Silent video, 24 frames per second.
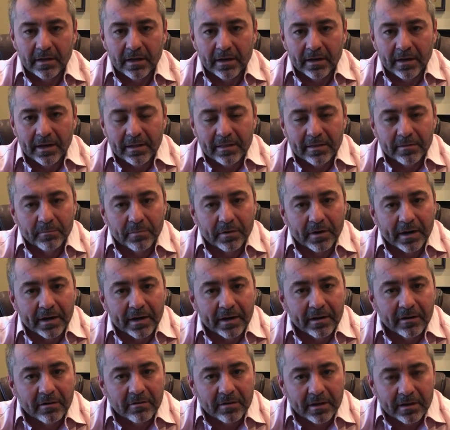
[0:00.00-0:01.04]
Hi, Nathan Bryan
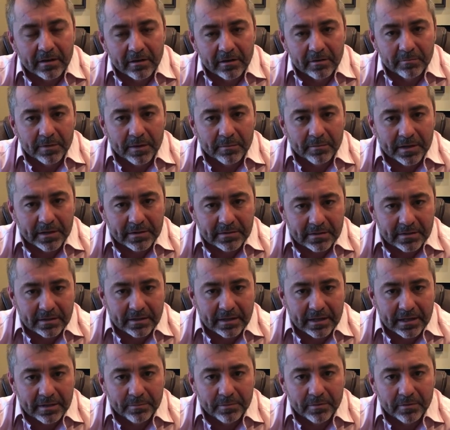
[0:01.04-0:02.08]
here, trying to do my best to
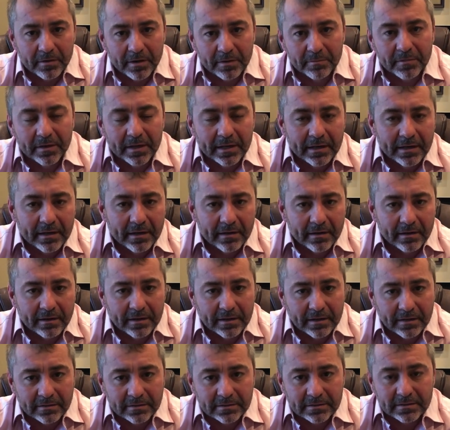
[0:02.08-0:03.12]
keep you updated
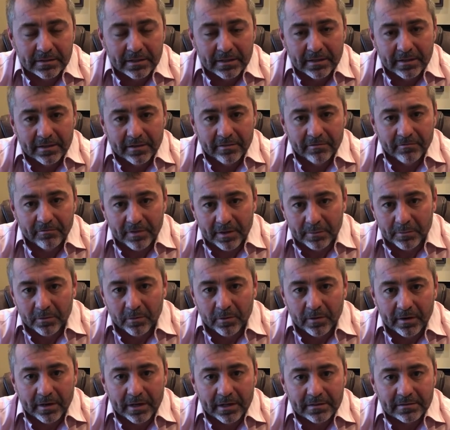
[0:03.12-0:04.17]
as
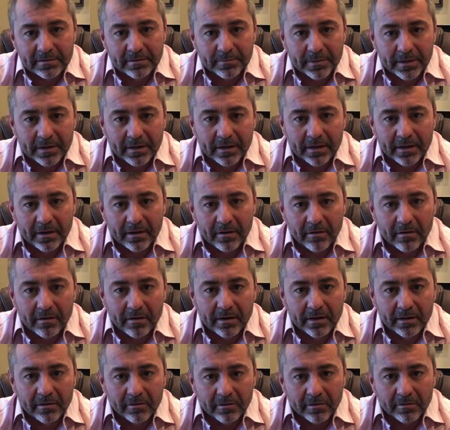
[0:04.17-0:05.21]
February is American
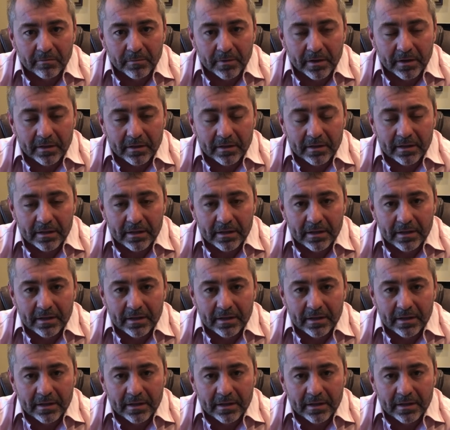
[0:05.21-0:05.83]
Heart Health Month.